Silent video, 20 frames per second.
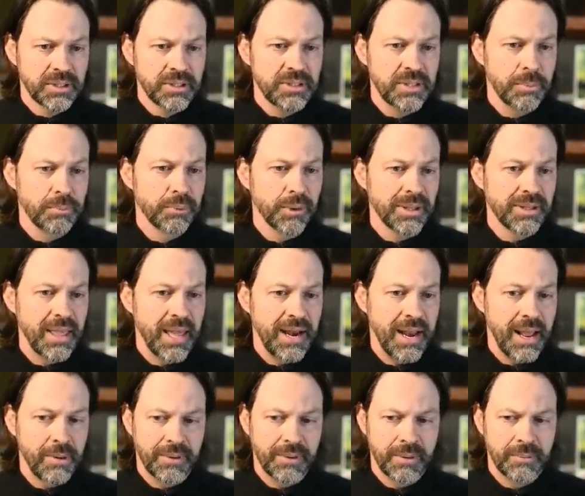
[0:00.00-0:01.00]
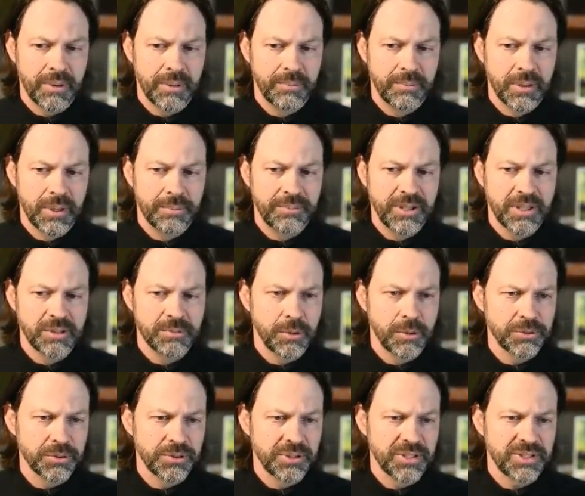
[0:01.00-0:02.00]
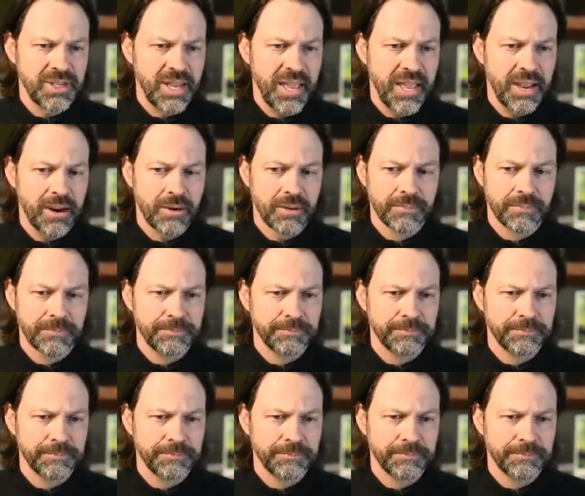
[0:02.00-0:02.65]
to bring that out. I'm going to pull up the exposure just a hair,